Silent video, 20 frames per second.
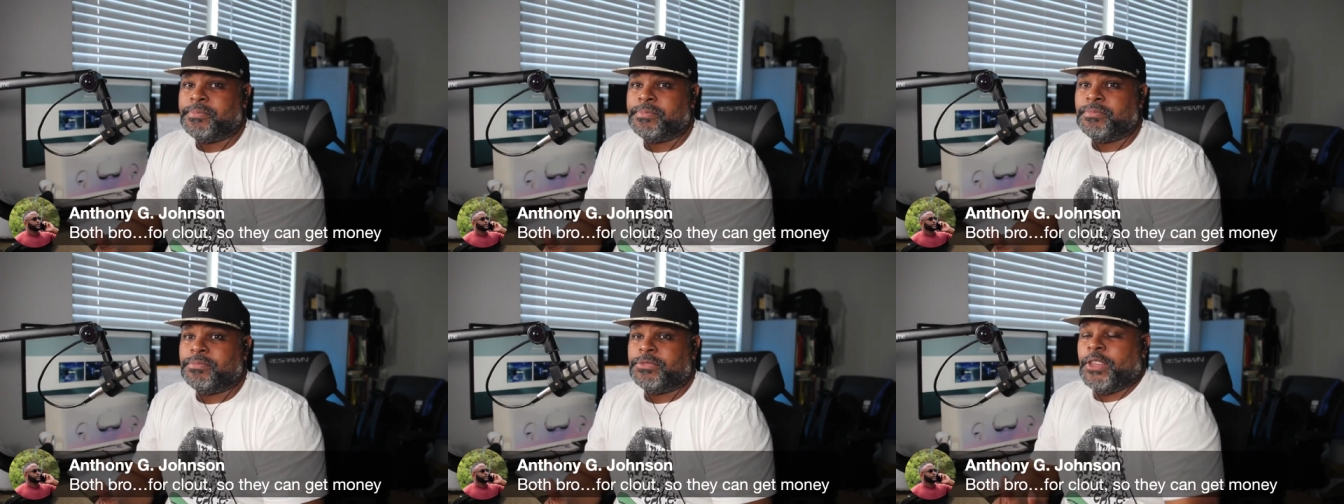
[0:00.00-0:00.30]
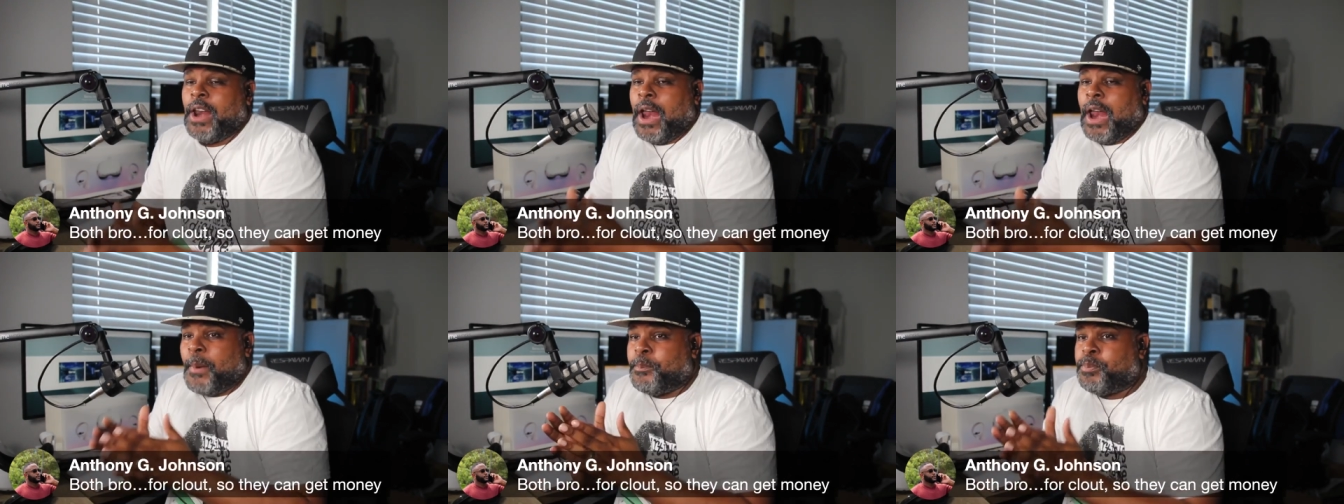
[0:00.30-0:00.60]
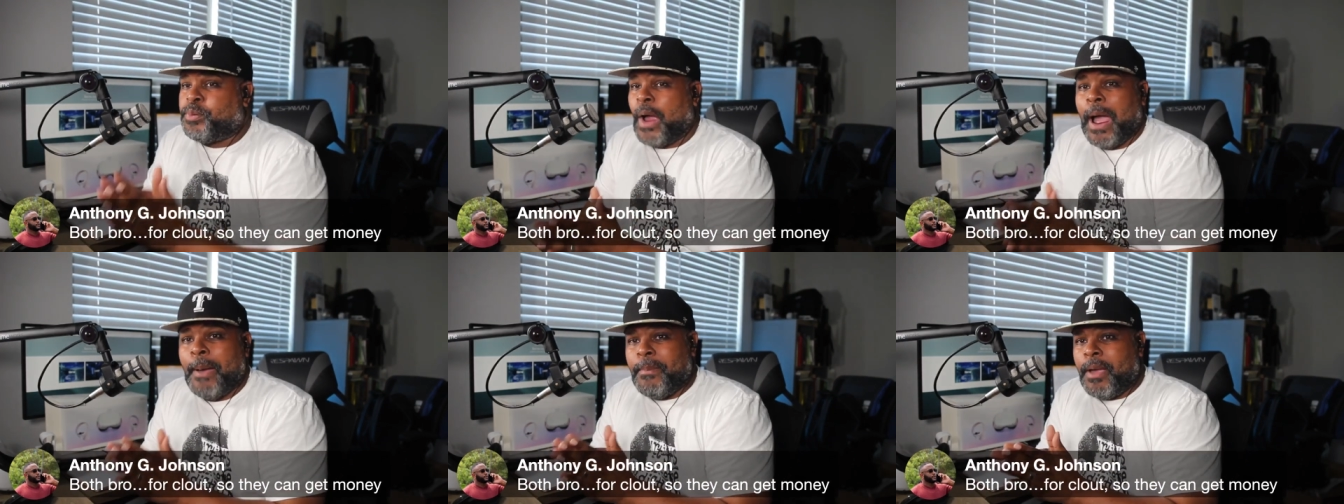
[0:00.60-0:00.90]
that our
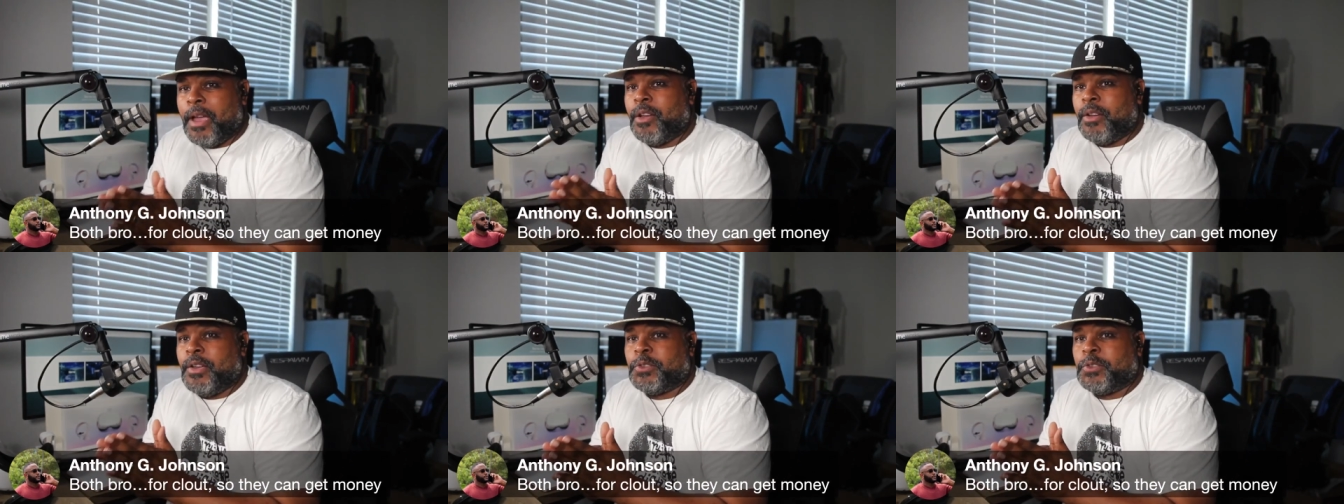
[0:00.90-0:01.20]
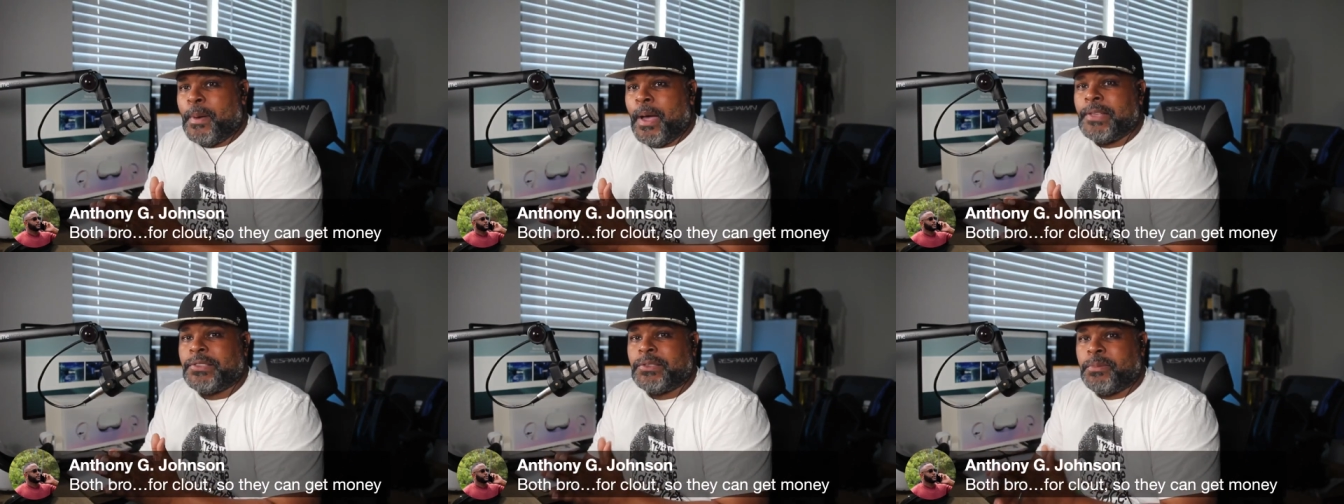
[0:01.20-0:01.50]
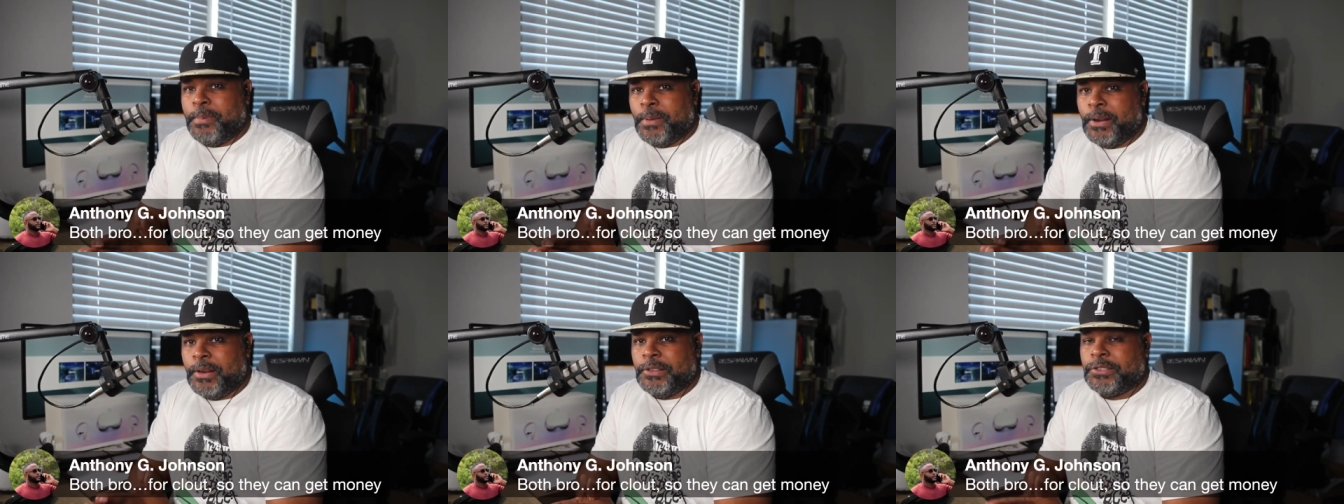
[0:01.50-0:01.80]
primary
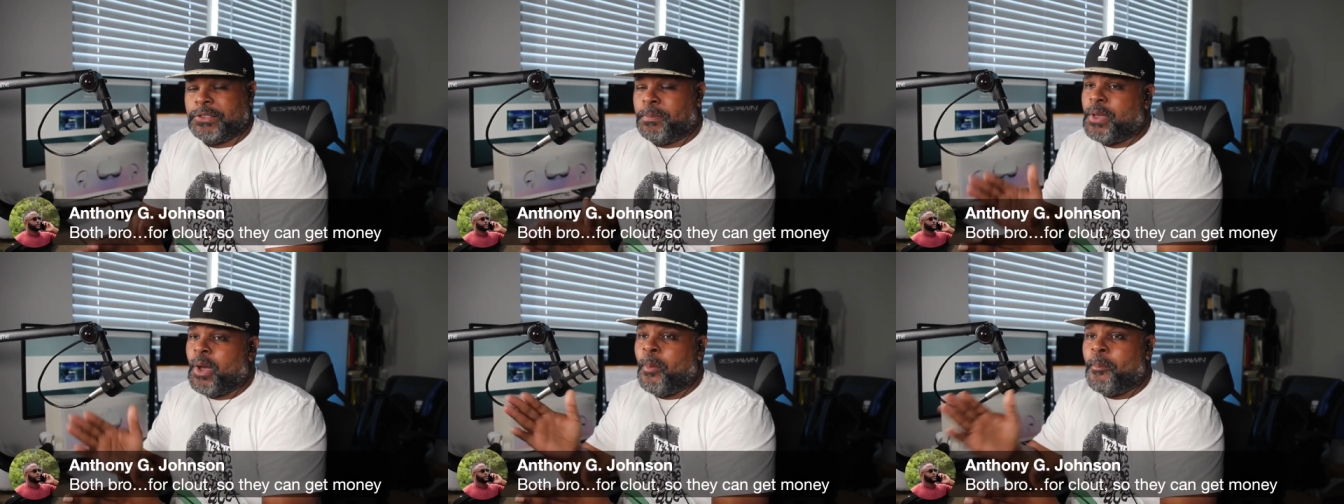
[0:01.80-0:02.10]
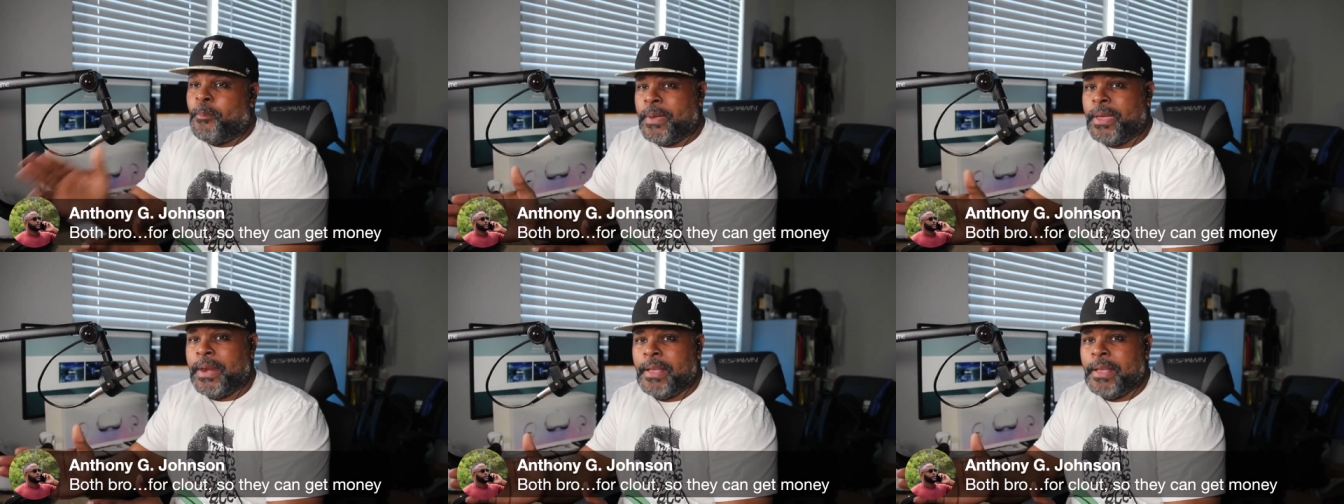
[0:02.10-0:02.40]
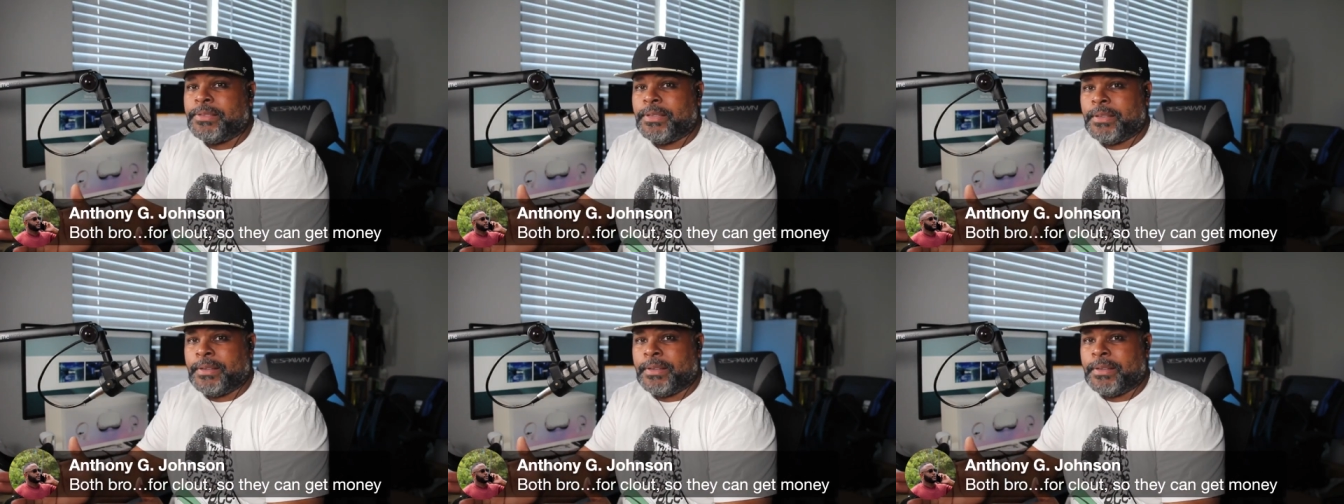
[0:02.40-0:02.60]
responsibility is to be obedient